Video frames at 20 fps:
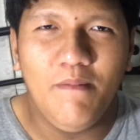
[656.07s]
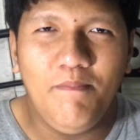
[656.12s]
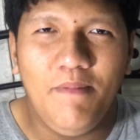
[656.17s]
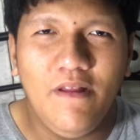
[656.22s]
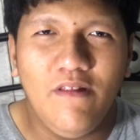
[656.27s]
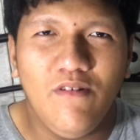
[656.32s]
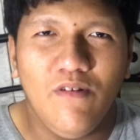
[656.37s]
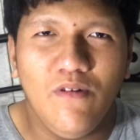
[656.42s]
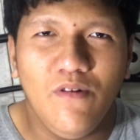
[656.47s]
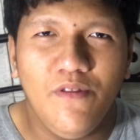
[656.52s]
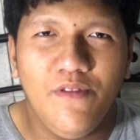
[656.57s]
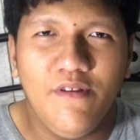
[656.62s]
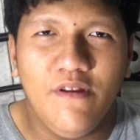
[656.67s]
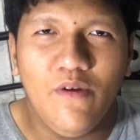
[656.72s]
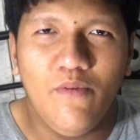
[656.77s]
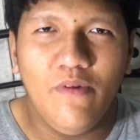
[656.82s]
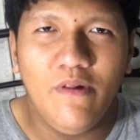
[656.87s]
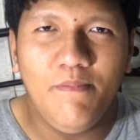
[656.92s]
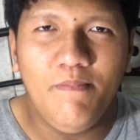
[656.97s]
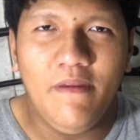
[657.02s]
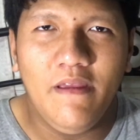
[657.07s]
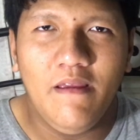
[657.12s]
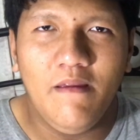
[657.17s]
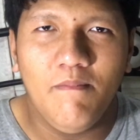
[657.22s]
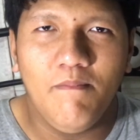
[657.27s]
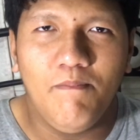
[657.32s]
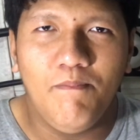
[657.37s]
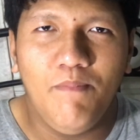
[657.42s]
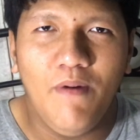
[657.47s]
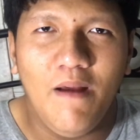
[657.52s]
Beats Solo 3 will be
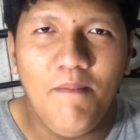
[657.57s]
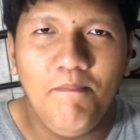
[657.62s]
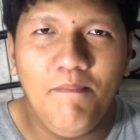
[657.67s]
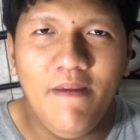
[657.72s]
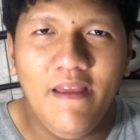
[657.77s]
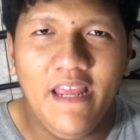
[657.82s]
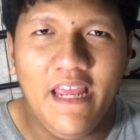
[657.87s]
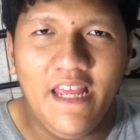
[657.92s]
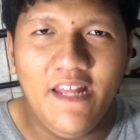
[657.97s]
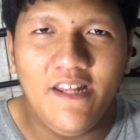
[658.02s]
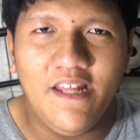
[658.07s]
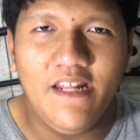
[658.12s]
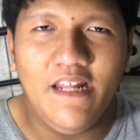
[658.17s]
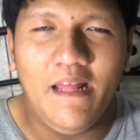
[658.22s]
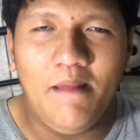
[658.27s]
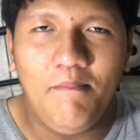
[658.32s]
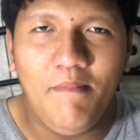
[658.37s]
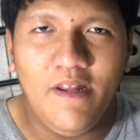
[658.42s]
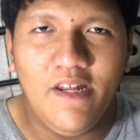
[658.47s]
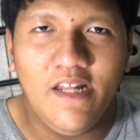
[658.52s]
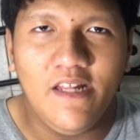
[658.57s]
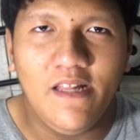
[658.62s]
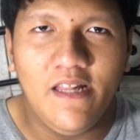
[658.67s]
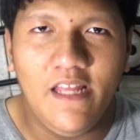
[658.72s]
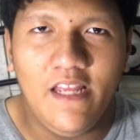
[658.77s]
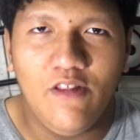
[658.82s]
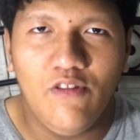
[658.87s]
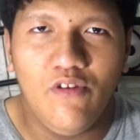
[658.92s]
propagated immediately